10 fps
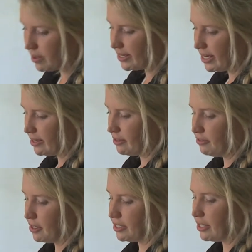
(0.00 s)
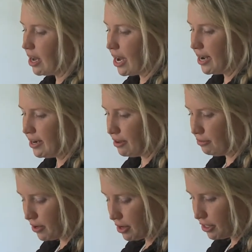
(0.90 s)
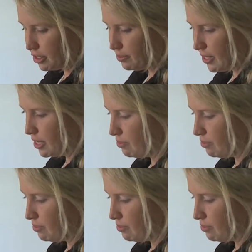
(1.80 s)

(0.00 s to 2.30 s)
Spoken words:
we said in the first slide, if we're going to be